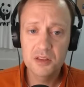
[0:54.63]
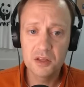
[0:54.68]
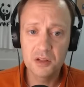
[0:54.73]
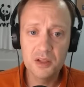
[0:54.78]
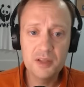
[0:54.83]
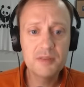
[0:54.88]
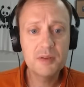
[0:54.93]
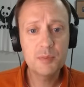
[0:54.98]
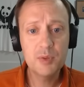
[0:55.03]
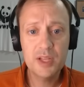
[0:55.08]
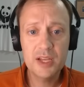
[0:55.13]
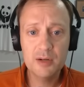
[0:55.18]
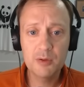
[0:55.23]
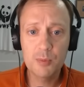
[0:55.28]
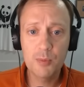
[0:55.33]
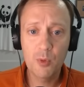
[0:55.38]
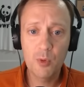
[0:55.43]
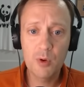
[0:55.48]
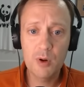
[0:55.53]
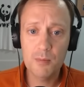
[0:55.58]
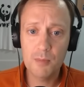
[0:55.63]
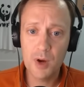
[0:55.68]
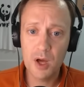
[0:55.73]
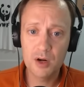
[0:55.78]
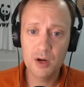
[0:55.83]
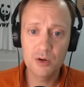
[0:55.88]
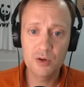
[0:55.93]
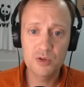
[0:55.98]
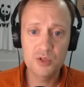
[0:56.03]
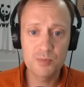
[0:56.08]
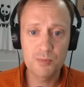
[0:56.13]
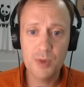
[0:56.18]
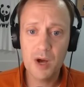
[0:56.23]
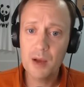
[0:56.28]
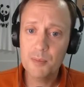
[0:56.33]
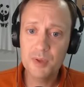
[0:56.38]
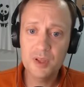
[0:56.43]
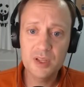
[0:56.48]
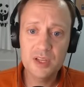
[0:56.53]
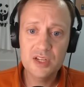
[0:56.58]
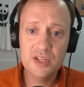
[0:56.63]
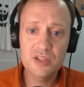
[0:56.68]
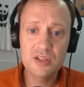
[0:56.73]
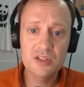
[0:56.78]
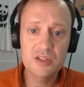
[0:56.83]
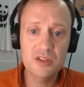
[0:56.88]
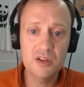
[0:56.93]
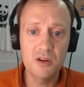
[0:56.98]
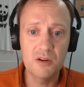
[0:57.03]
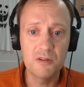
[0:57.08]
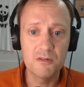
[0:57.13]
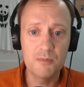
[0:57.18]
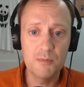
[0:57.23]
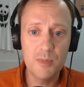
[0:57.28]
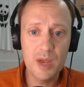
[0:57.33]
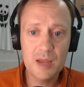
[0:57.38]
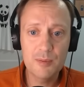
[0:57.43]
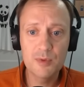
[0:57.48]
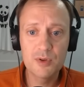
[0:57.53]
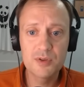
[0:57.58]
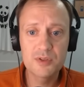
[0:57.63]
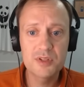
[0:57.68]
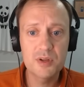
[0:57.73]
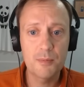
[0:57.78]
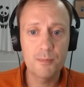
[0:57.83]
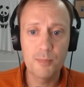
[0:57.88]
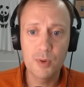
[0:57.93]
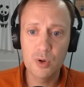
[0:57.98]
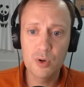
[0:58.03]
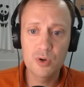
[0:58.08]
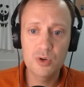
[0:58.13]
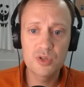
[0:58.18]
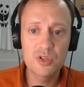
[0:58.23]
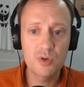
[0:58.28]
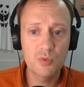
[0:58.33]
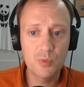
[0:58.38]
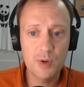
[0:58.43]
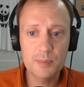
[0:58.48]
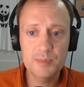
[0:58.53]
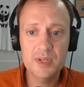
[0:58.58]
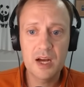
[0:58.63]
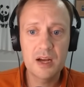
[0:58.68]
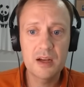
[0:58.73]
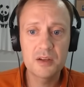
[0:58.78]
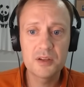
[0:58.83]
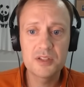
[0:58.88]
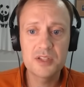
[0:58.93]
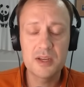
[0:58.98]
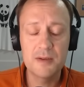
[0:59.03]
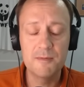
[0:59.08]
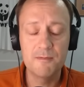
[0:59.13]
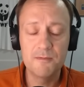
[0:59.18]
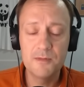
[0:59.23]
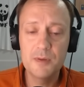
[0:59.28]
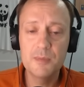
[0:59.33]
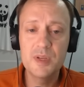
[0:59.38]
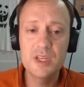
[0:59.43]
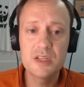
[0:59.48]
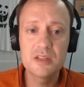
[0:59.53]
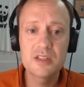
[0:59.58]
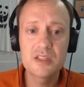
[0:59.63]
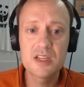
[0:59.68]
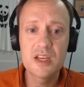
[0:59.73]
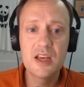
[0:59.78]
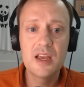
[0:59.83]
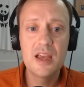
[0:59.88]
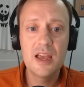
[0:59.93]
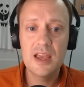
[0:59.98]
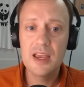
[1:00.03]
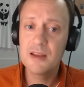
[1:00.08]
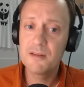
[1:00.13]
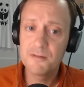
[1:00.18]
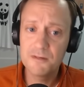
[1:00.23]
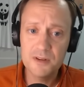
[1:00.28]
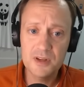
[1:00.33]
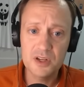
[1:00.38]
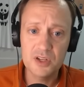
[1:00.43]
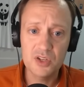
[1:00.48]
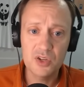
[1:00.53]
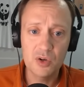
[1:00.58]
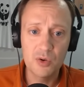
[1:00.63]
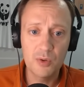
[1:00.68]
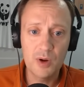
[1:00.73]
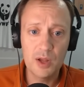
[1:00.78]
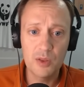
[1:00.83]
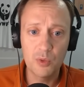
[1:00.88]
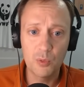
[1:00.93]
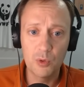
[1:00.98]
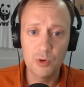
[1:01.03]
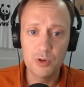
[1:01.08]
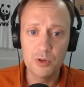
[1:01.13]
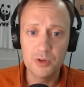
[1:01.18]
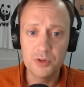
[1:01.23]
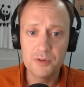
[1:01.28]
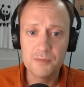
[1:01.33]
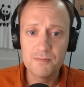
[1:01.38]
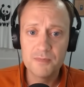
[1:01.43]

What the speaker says: The Living Planet report monitors populations of mammals, birds, reptiles, amphibians, and fish around the world.